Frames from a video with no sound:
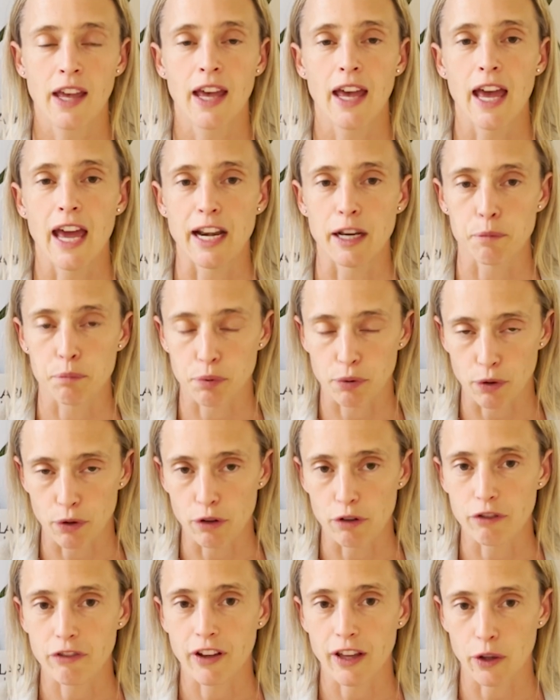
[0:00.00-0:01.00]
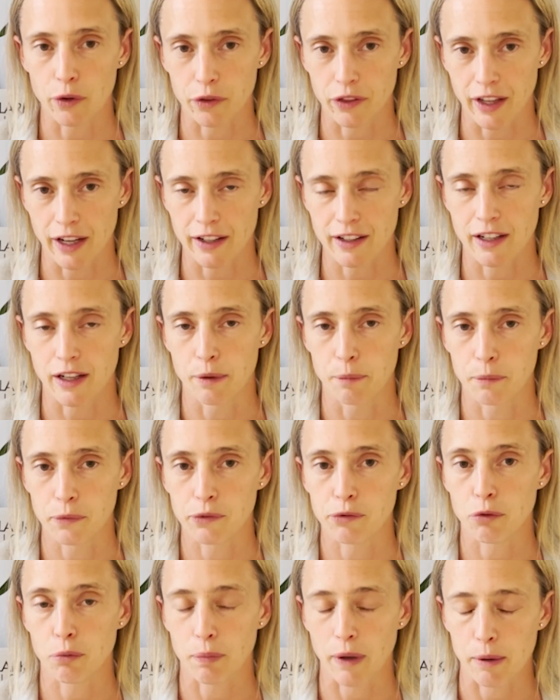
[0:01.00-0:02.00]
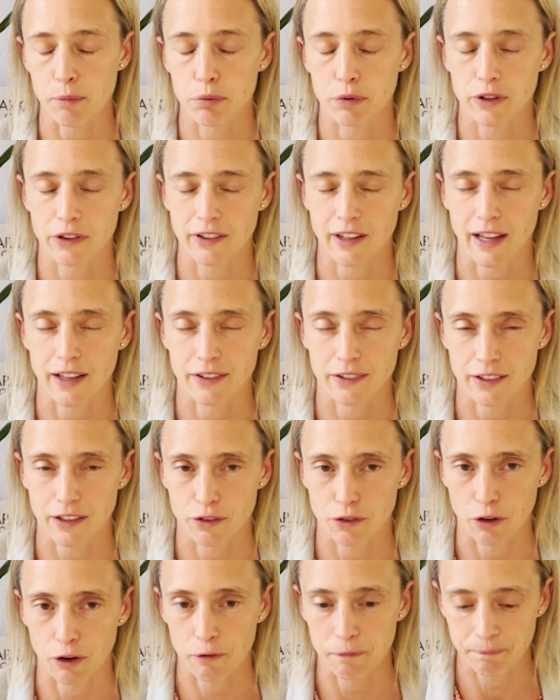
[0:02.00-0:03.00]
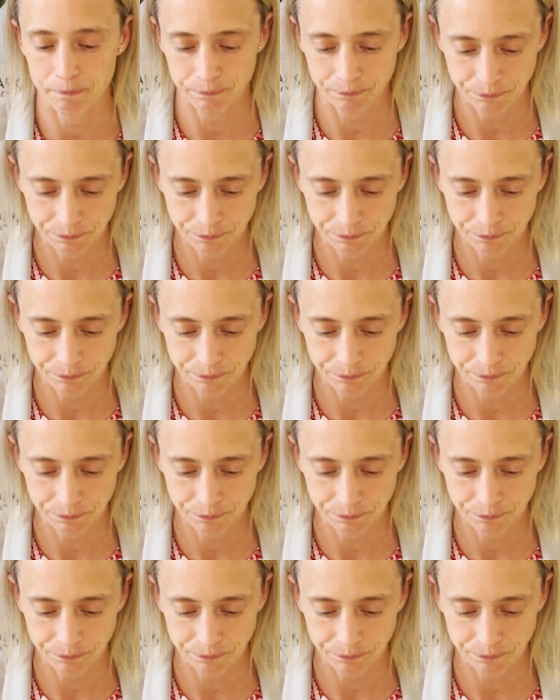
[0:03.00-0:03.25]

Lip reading: and improve health outcomes for people with Down syndrome.